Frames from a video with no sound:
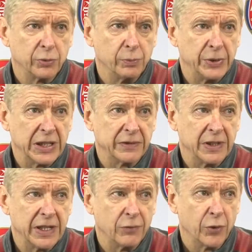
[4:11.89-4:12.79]
to be at
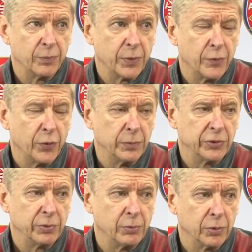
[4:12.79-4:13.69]
the level of
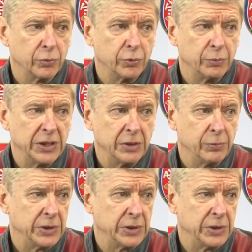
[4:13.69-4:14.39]
performance we want to be.